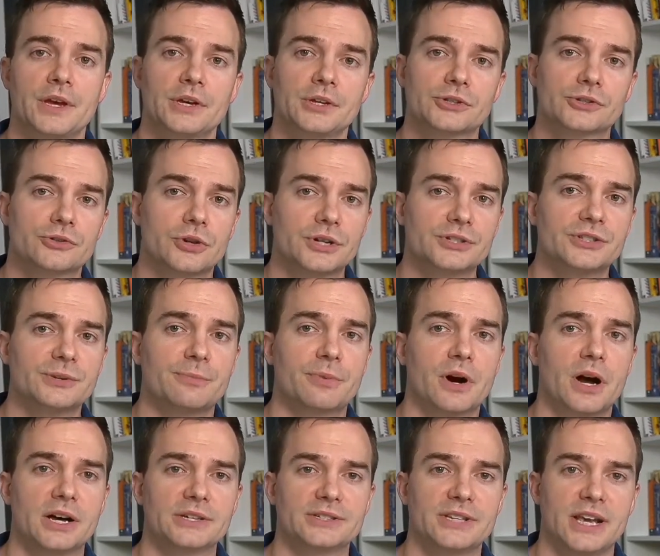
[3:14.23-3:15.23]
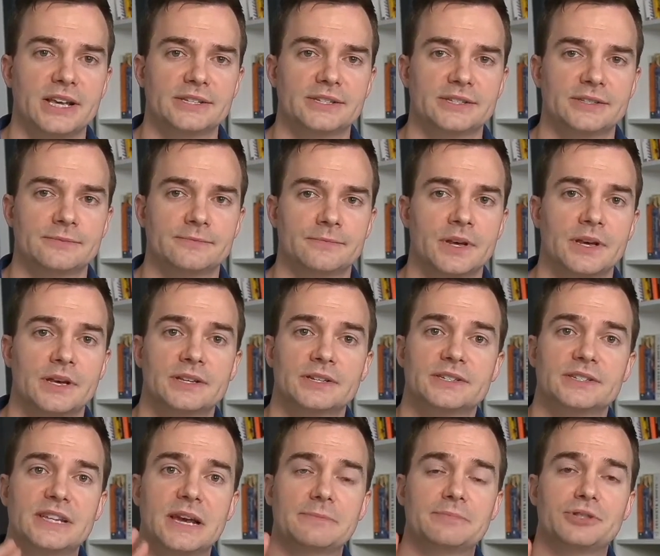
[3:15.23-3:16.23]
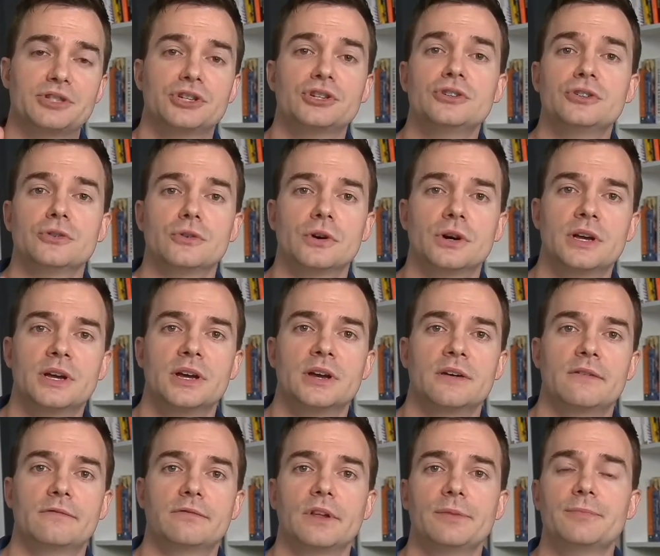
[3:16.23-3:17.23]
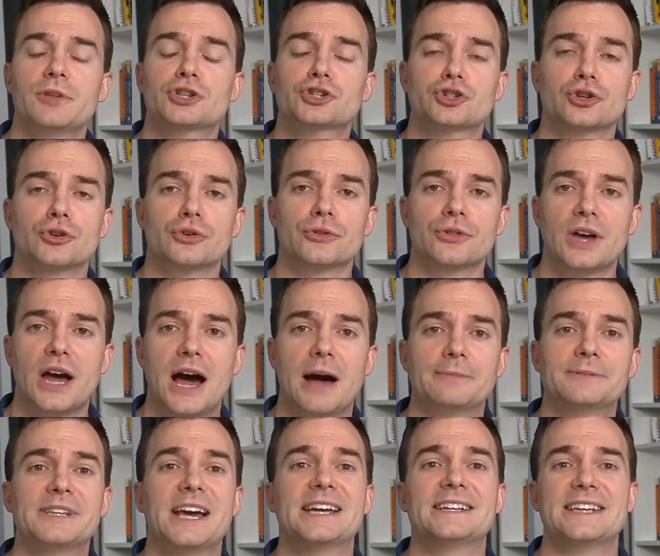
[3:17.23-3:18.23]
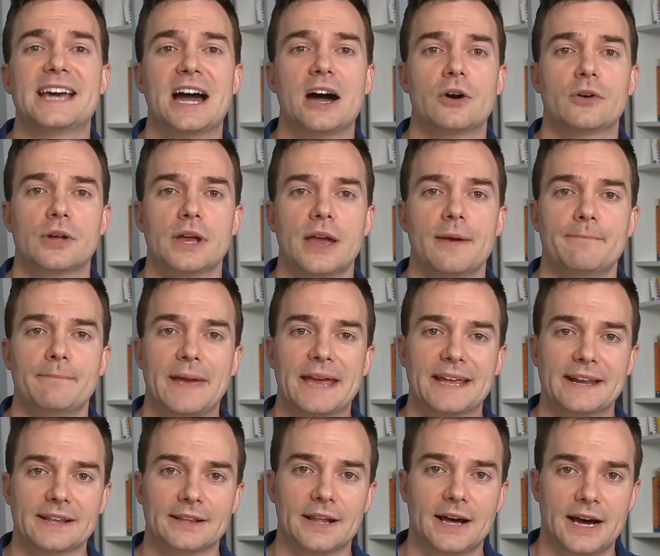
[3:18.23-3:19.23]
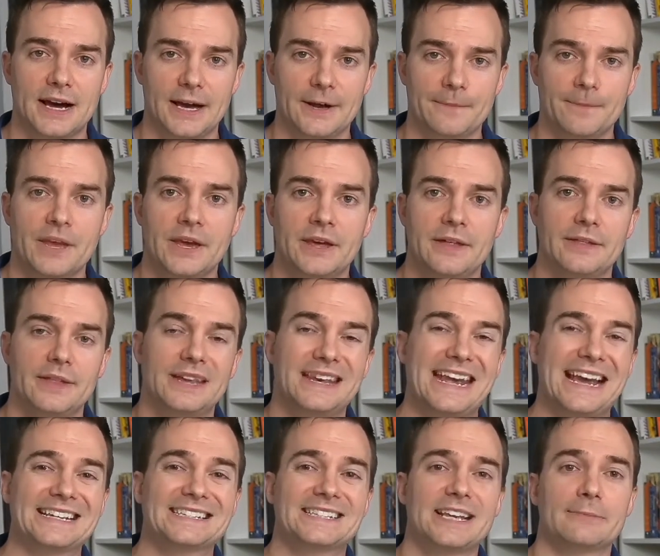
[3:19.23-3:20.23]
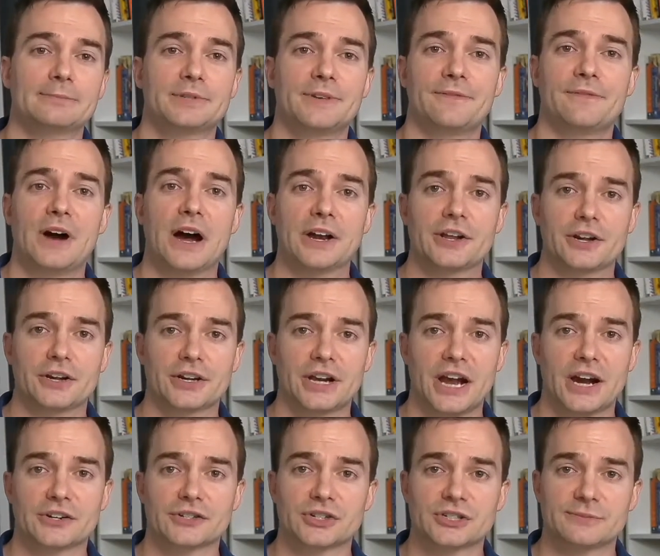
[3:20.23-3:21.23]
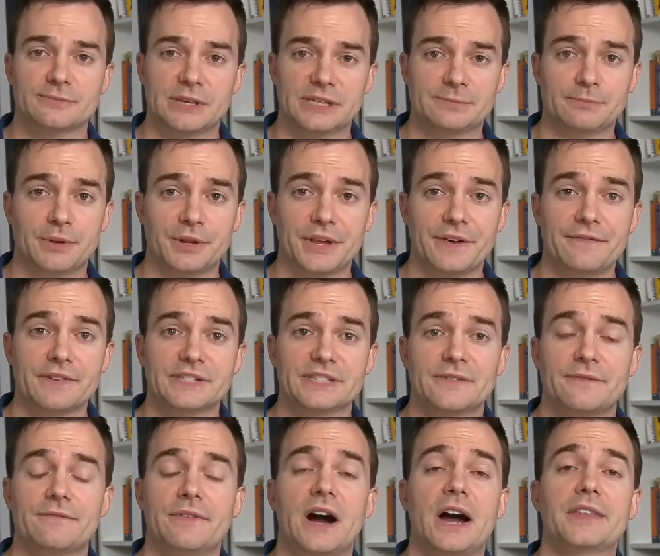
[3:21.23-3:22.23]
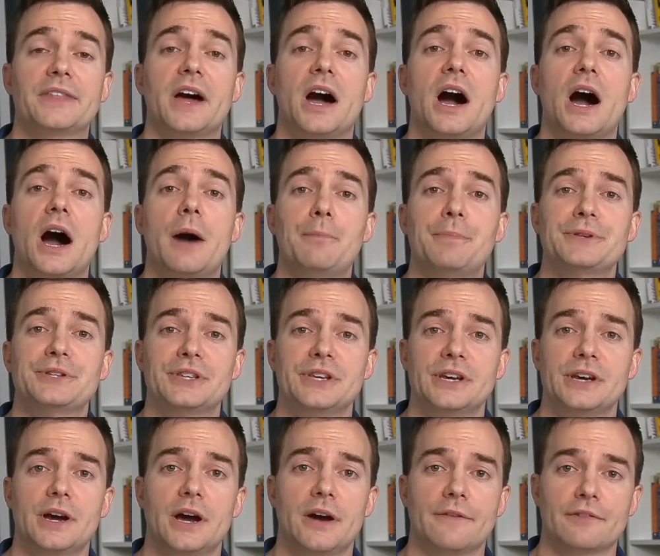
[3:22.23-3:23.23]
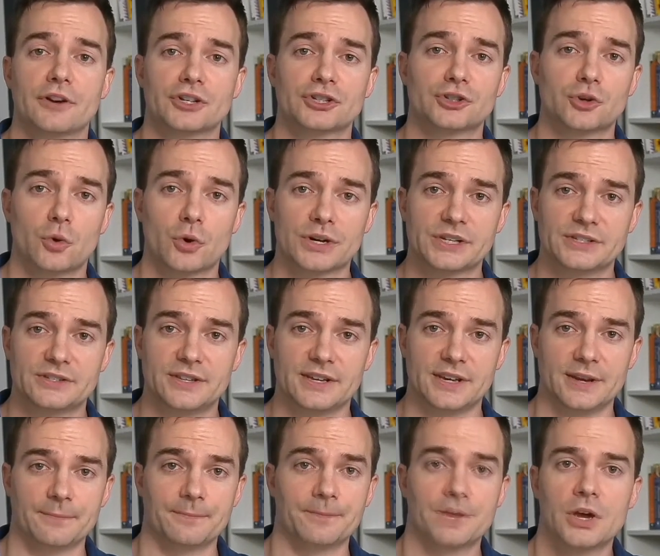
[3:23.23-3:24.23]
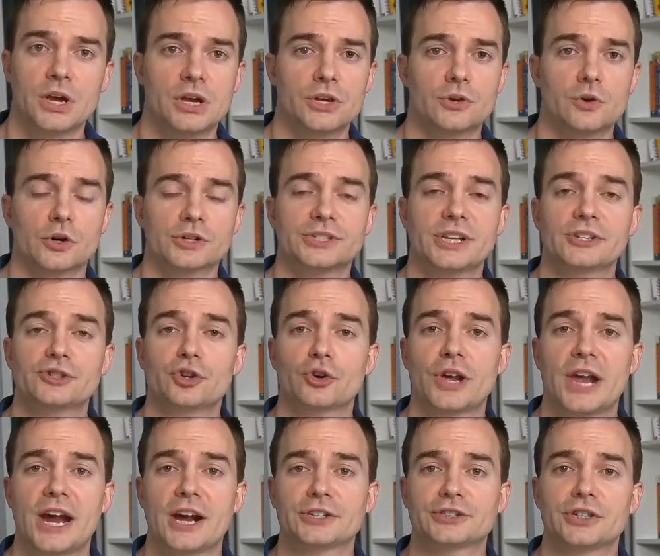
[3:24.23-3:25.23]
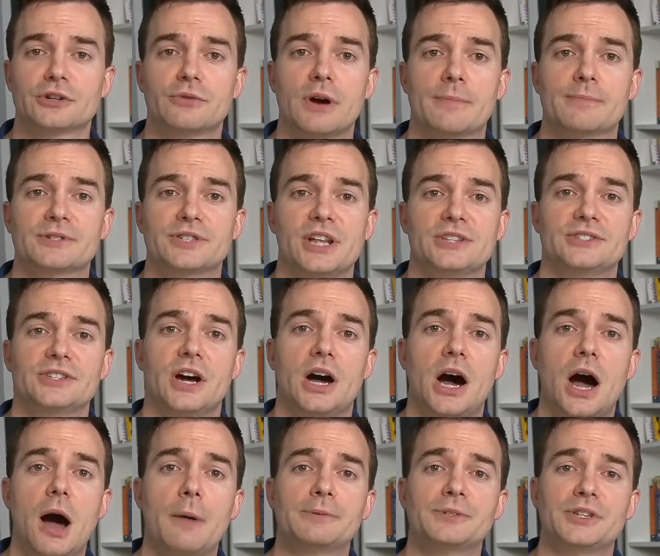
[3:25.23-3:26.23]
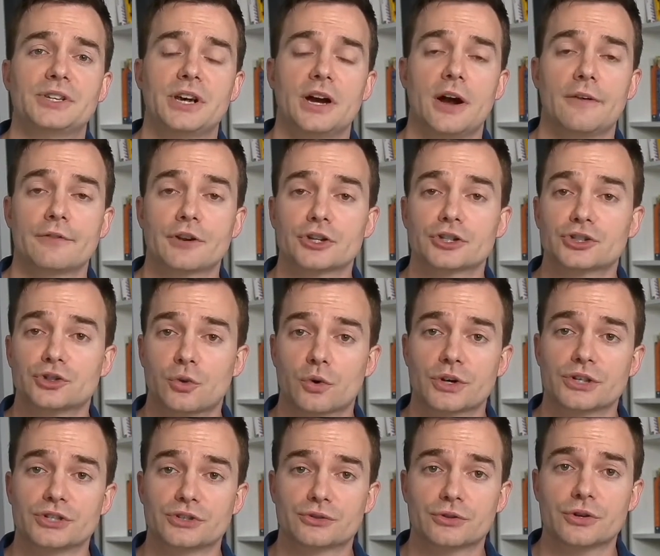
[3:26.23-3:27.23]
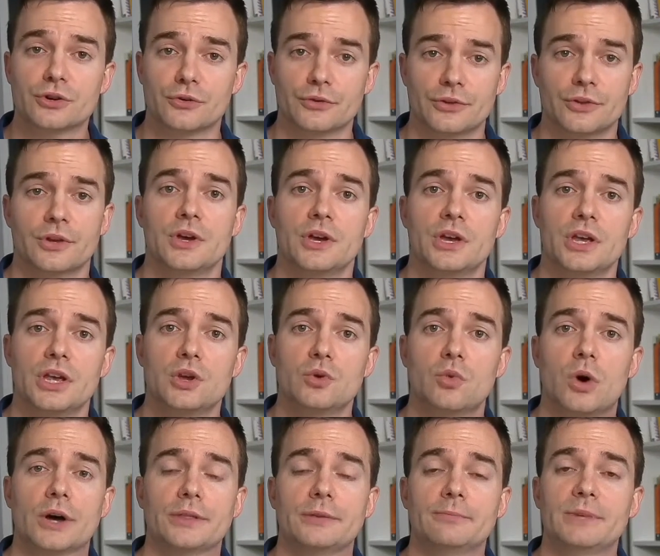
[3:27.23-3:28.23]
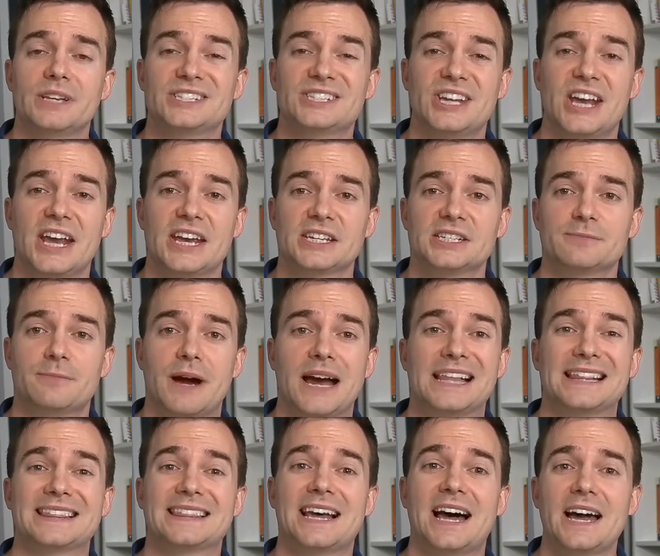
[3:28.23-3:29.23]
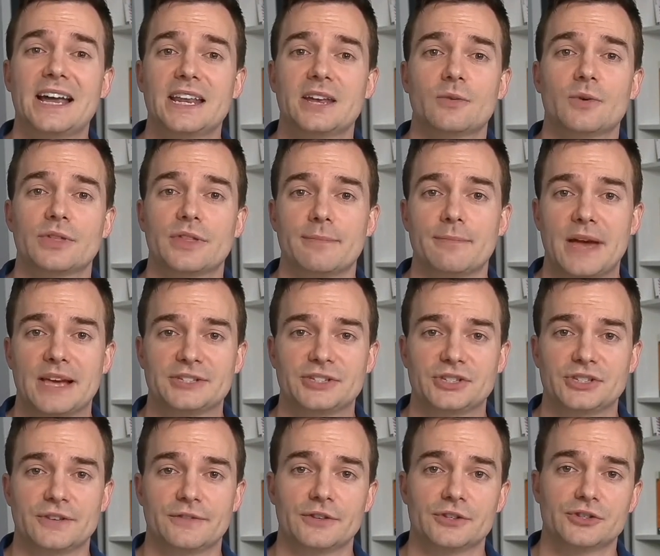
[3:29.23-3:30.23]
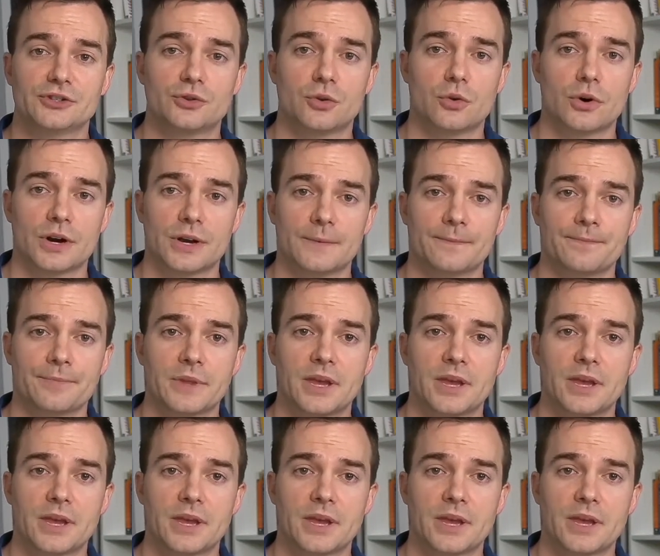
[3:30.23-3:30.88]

Trust the process. Step 2, flip the truth upside down and make it a lie. The next step to finding your character's misbelief is to find the opposite of your story's theme. Your central character represents the opposite of your story's truth. You want them to change by aligning with the message of the story.